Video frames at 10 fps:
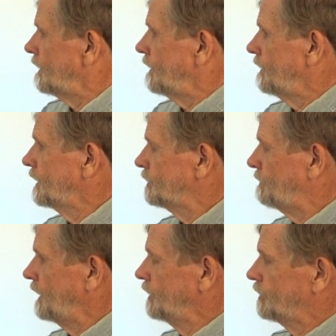this
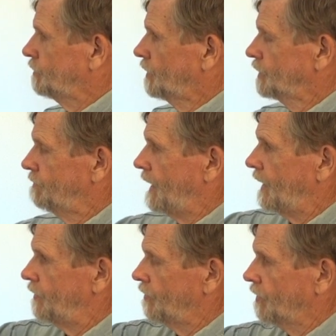piece was
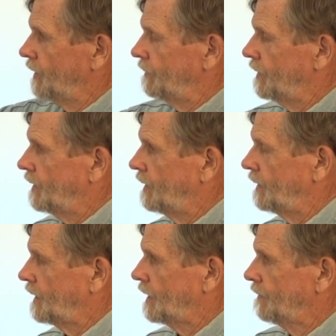made during
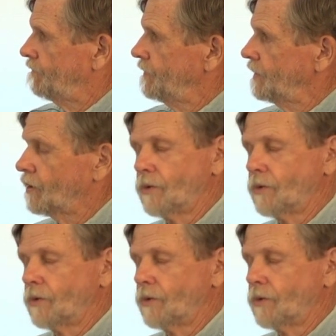the